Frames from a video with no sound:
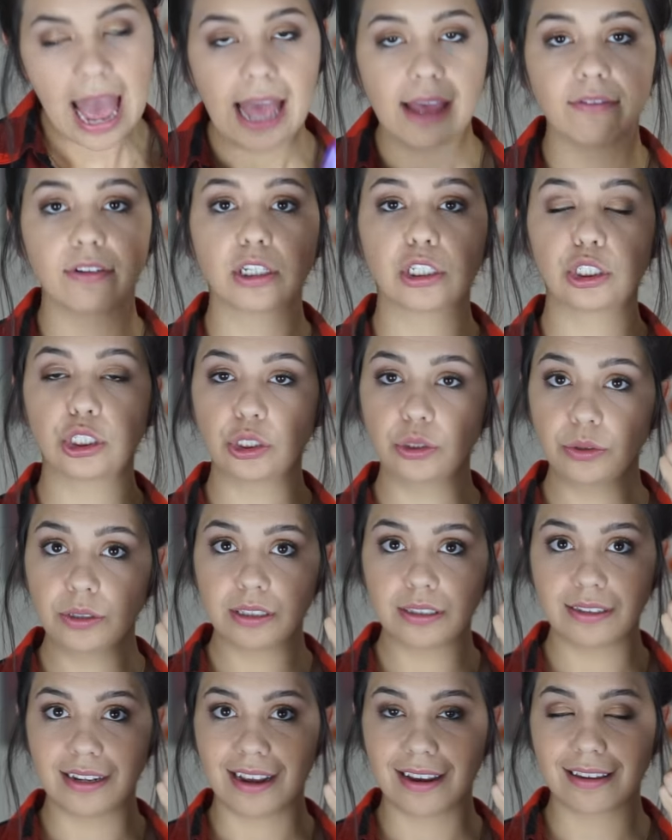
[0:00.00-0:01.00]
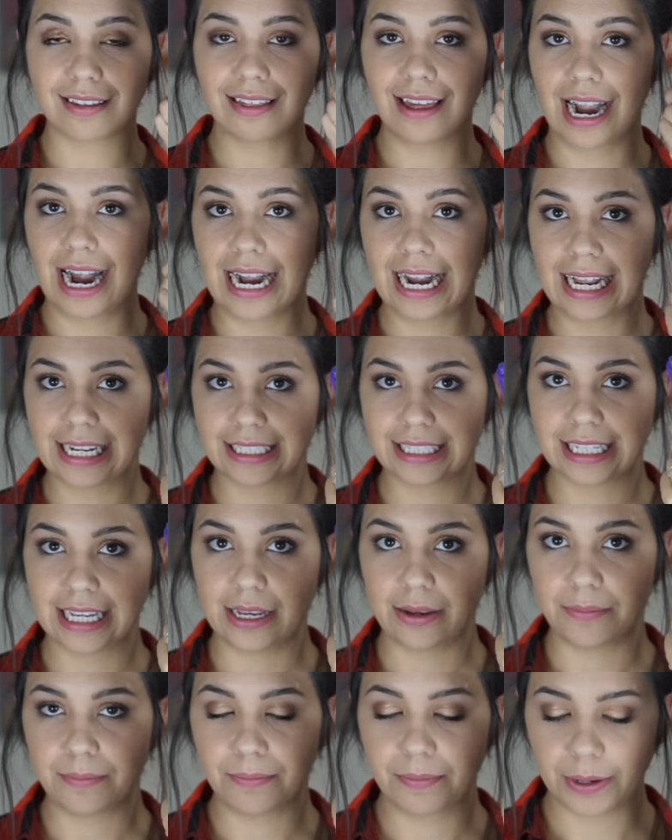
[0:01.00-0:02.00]
have a glue stick that I like to
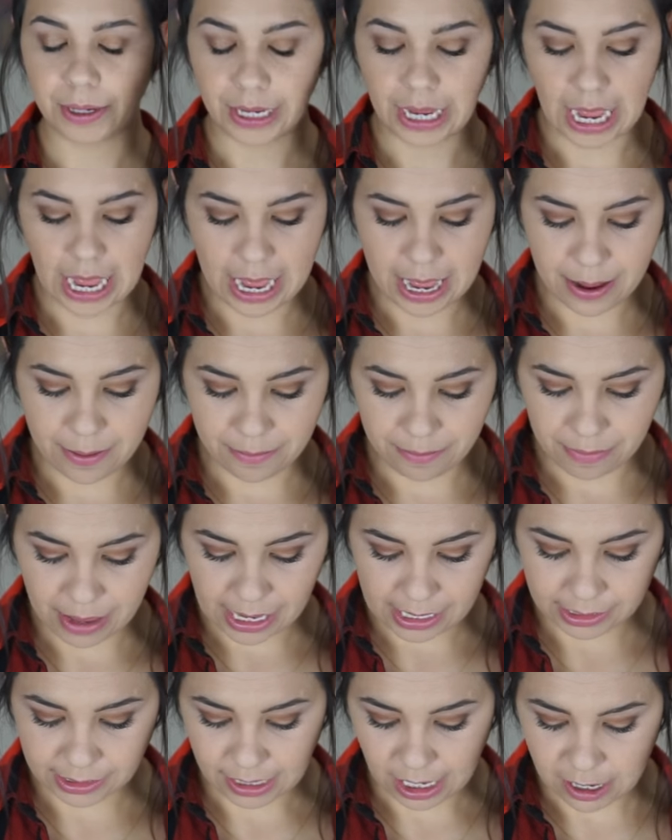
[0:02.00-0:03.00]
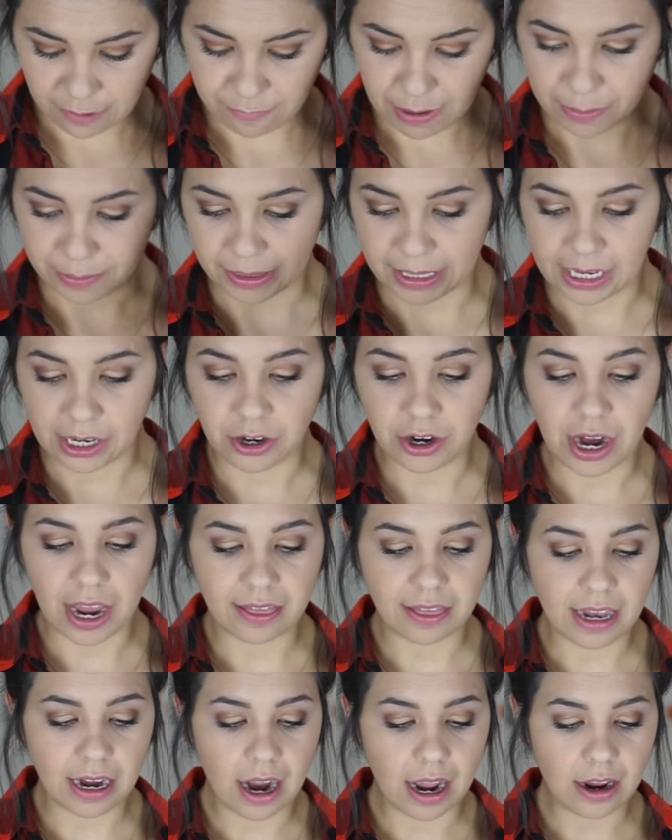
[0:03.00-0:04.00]
keep um, inside of my planner
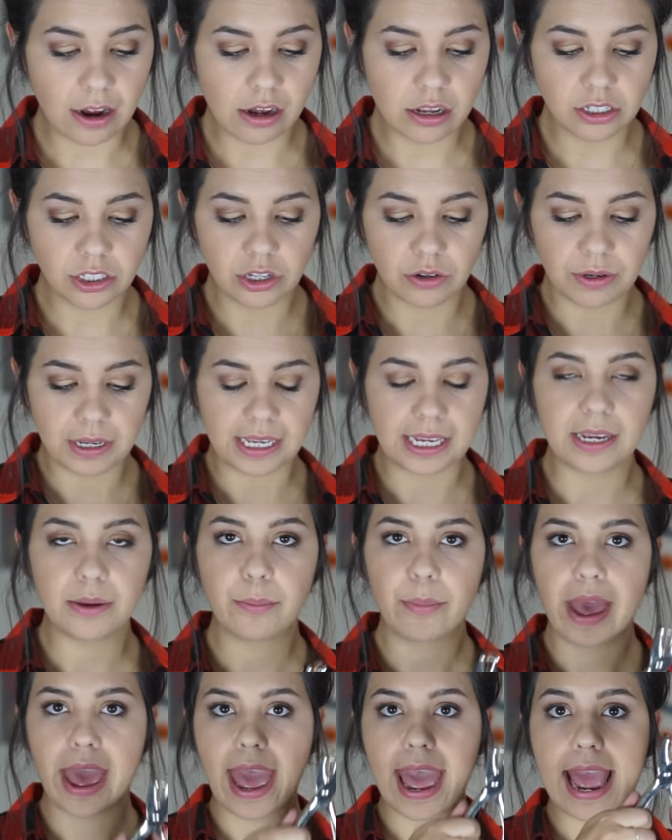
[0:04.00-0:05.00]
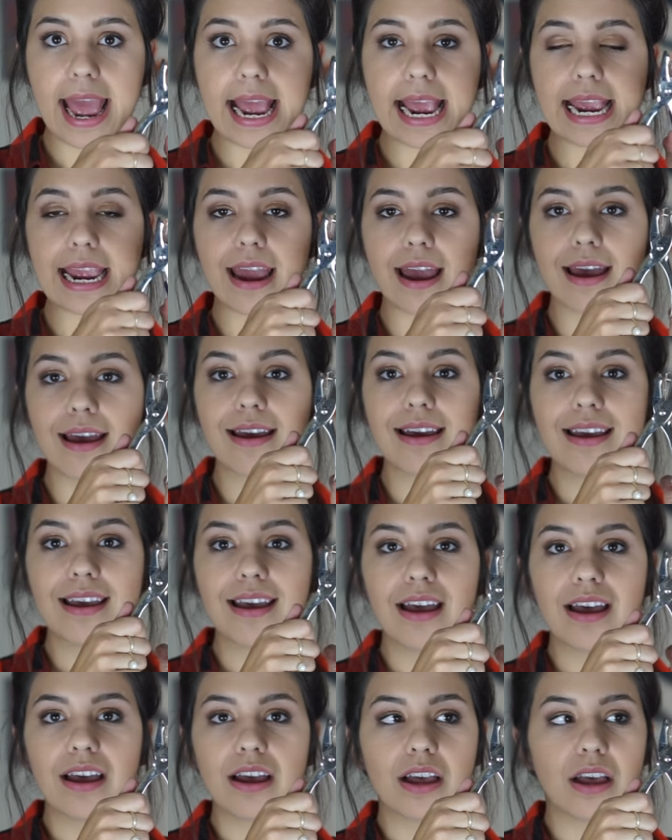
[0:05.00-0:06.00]
and then I also keep a
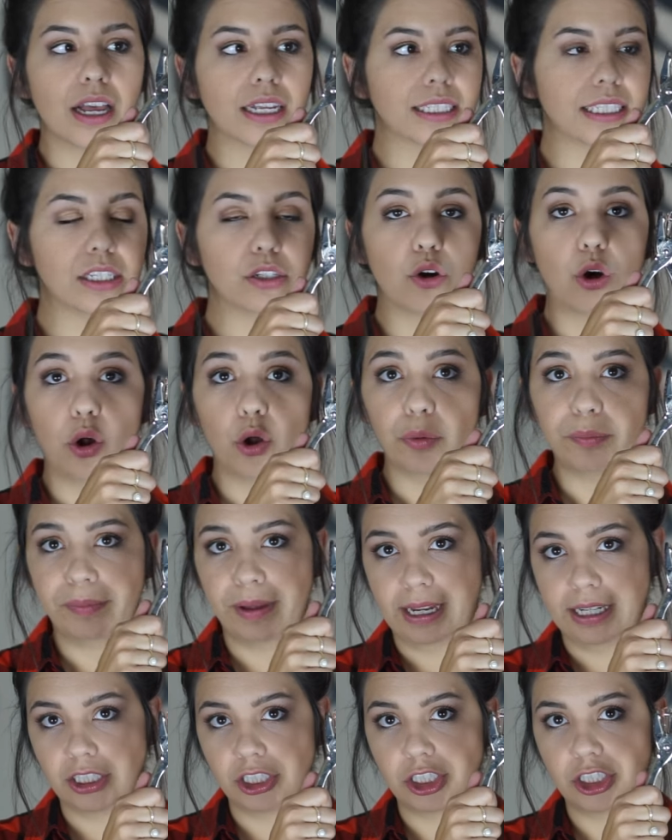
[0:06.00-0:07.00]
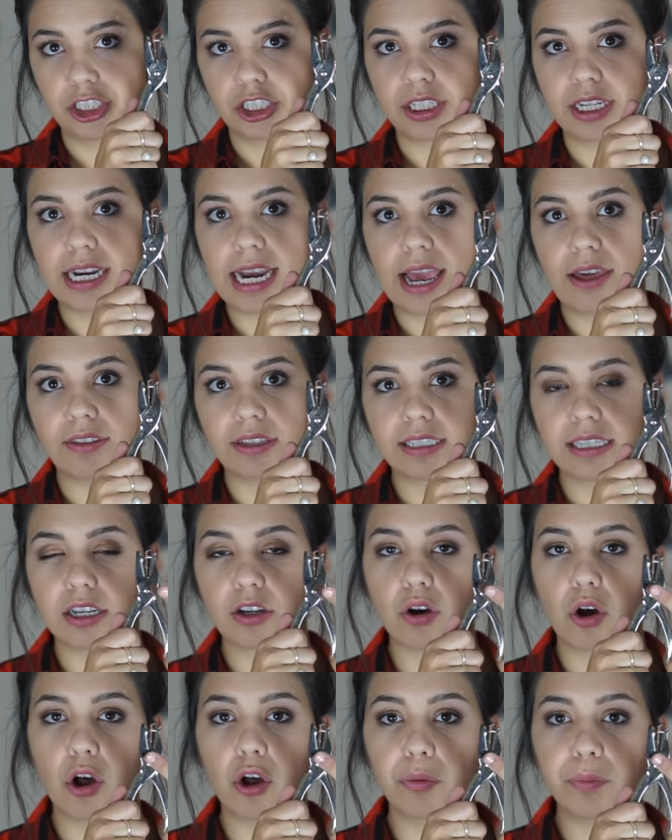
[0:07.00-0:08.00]
single hole punch. Now the
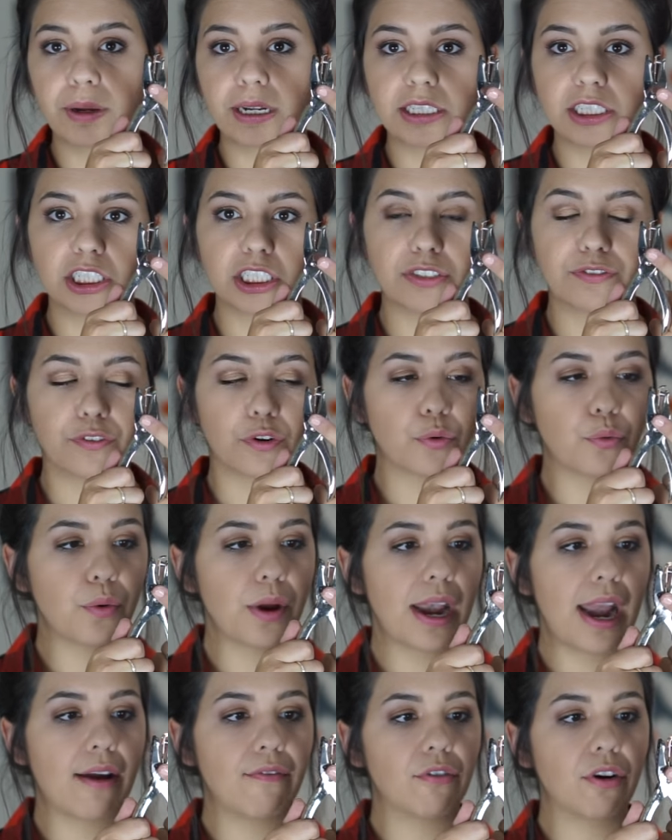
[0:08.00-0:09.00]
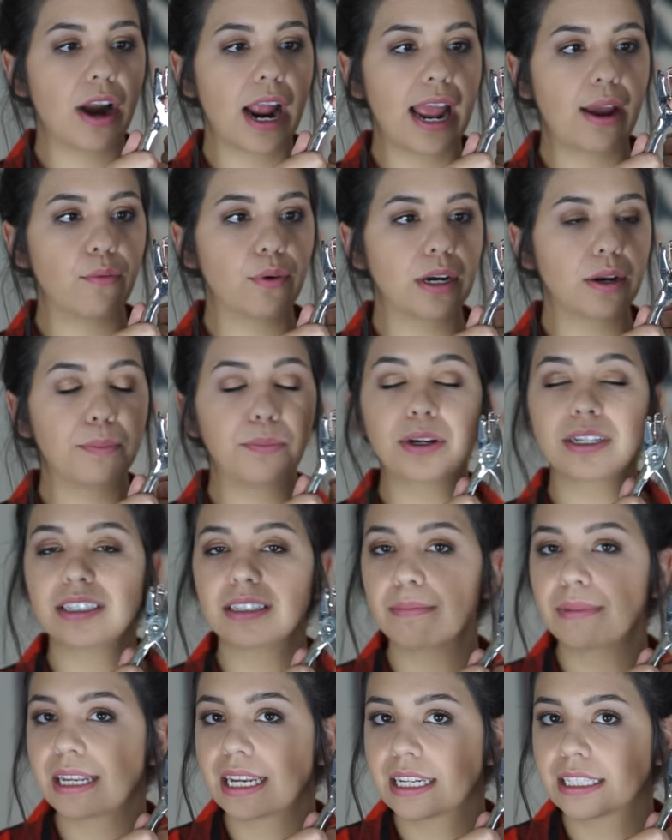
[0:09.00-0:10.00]
single hole punch is for whenever I want to put
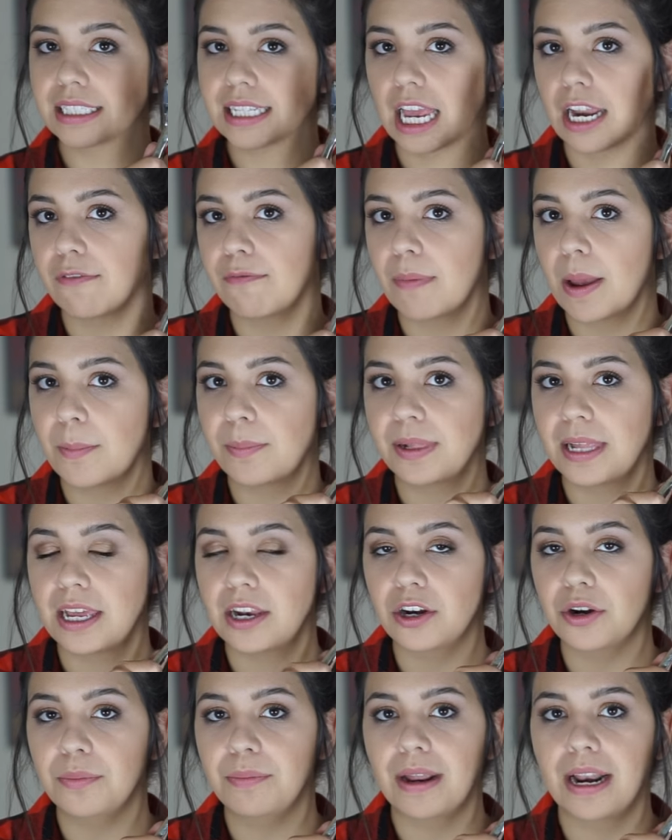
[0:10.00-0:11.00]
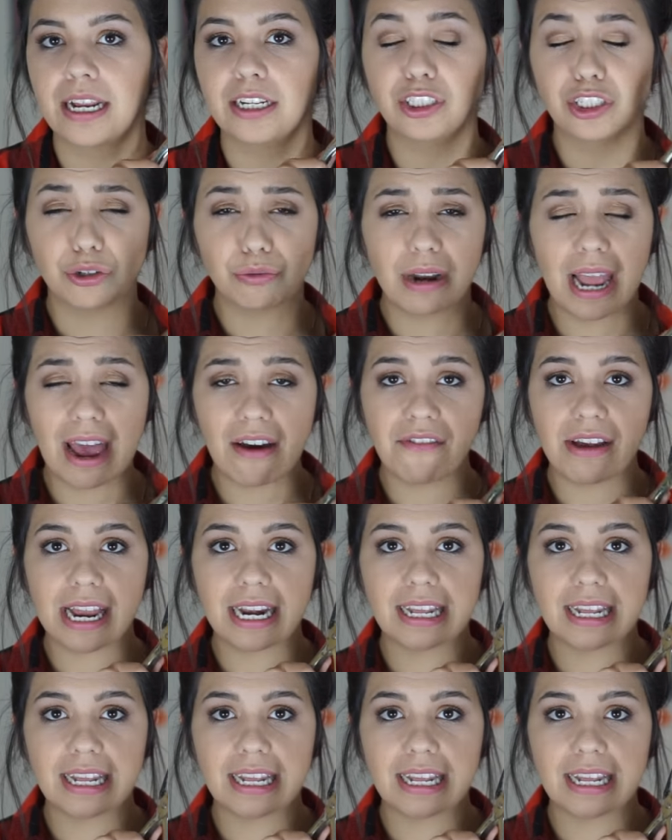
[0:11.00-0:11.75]
something inside of my planner but I don't have